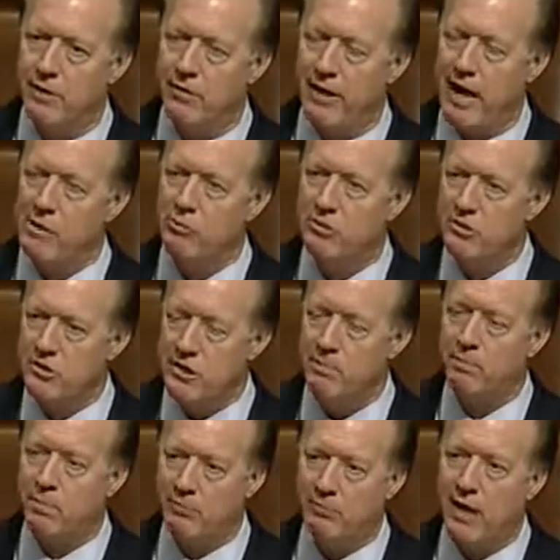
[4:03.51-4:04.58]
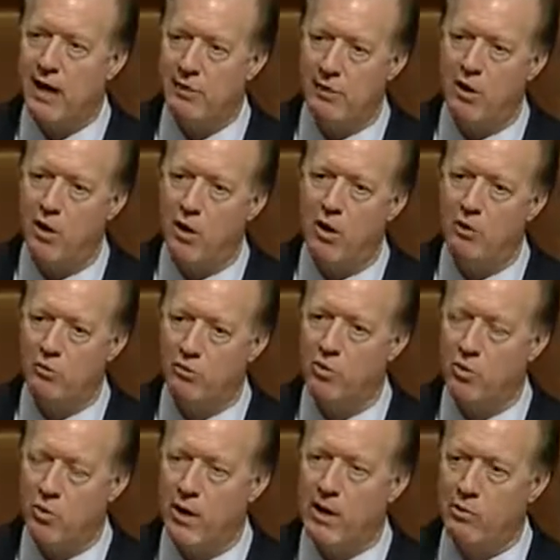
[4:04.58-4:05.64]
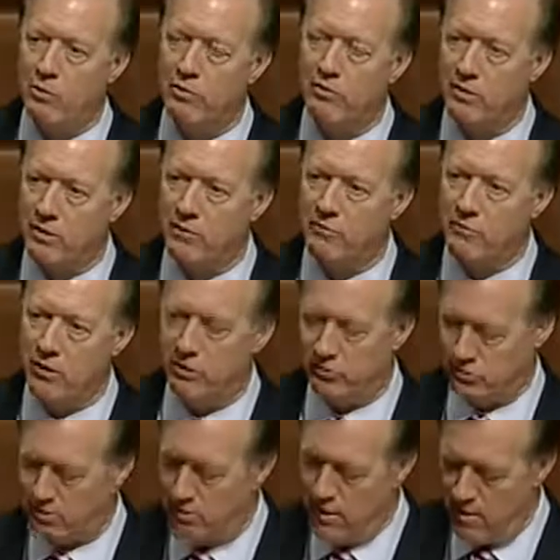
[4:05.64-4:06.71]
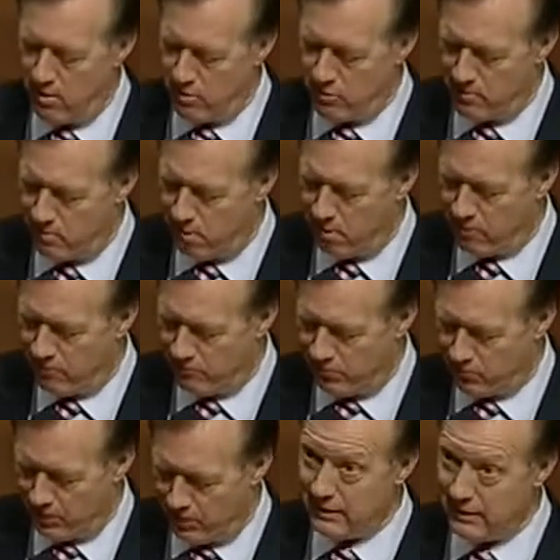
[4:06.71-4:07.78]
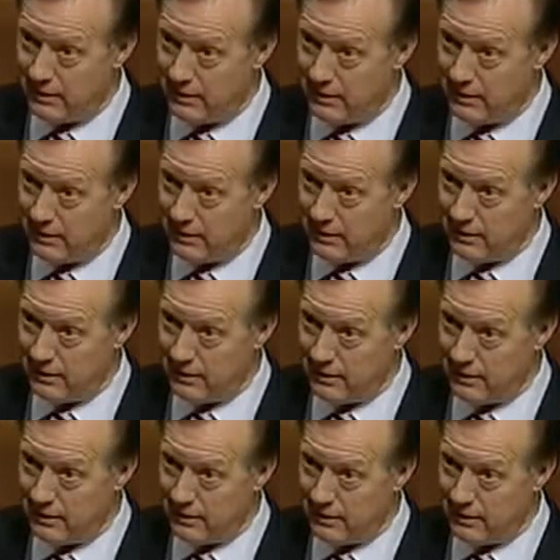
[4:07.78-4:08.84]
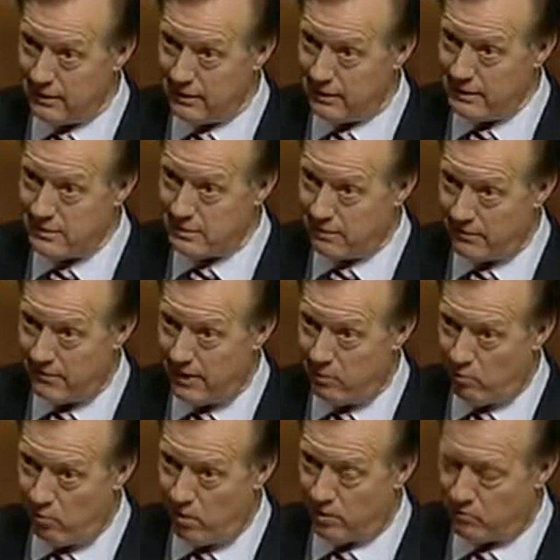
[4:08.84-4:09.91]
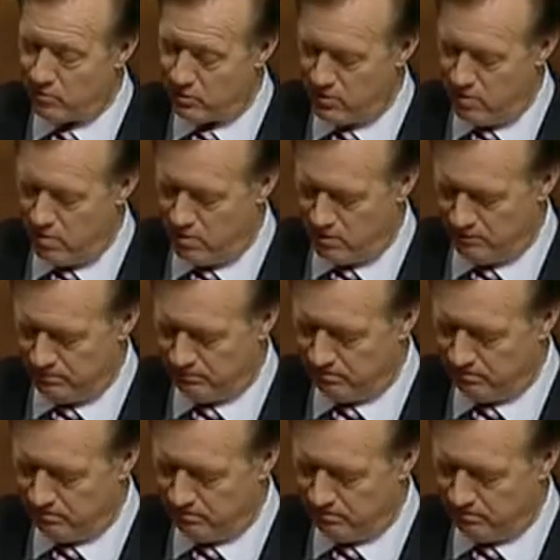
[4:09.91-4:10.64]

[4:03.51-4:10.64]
That would simplify the law, do away with the confusion on the part of agencies, at least in that one regard.